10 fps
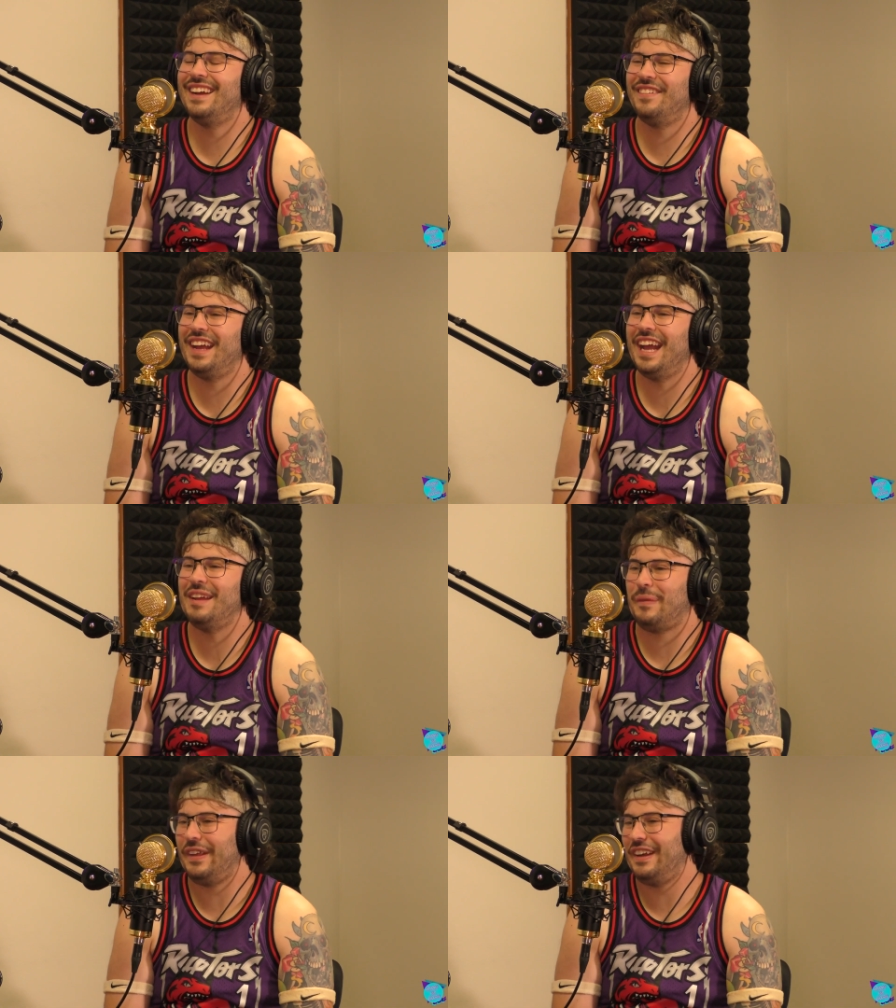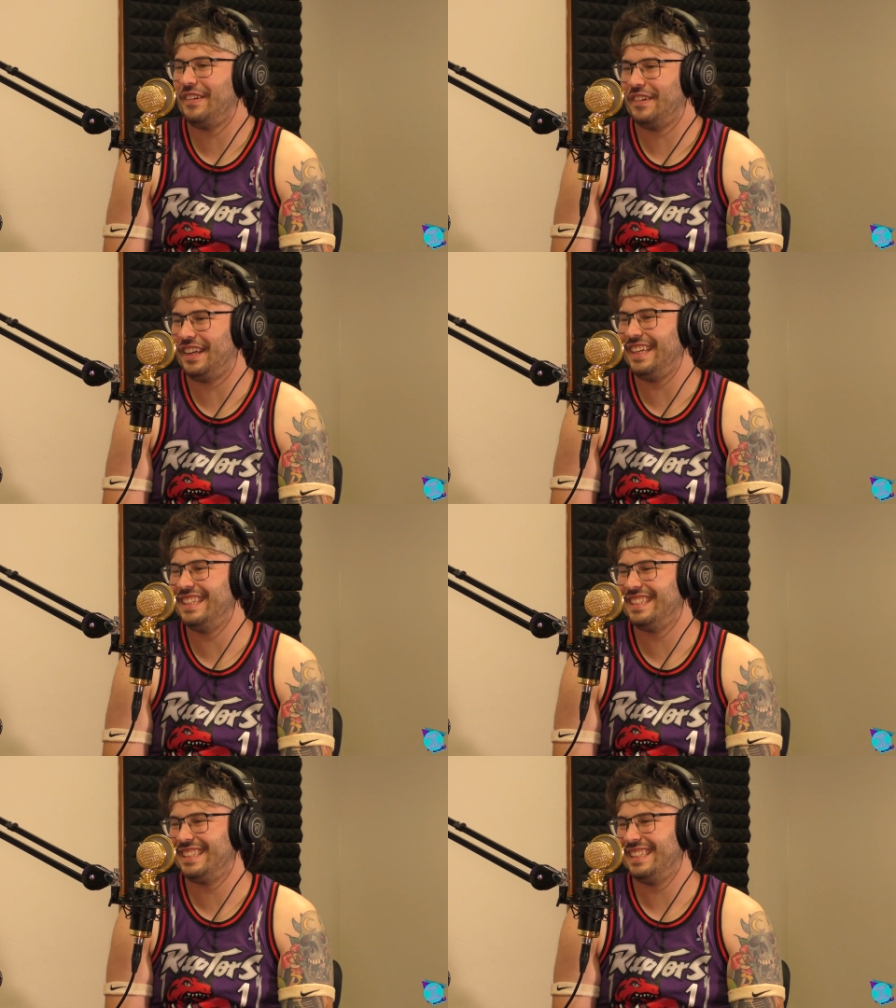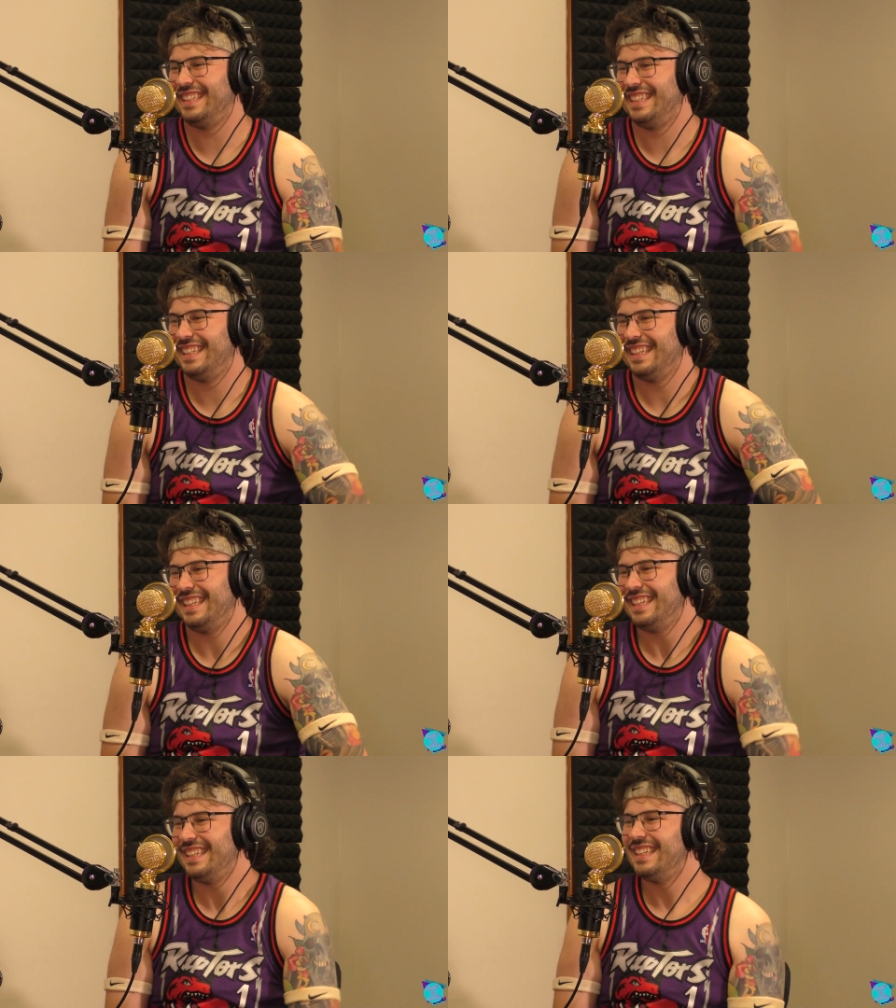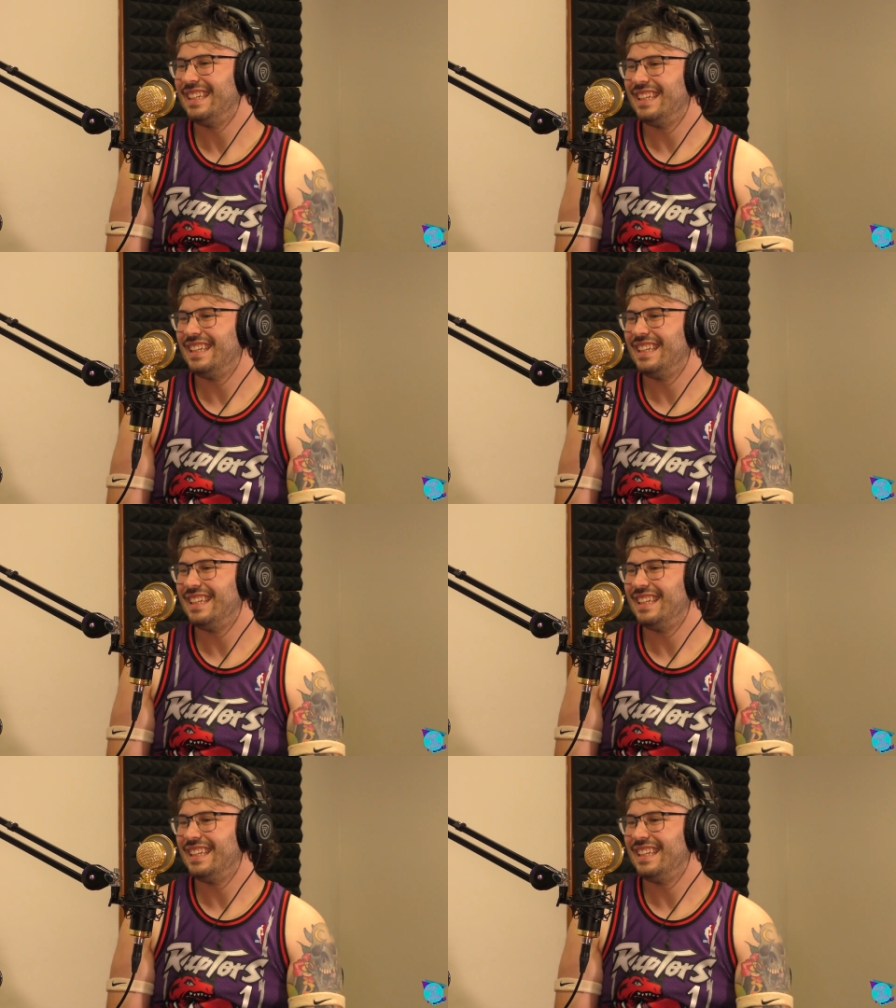we hate playing our rookies. No, it's gotta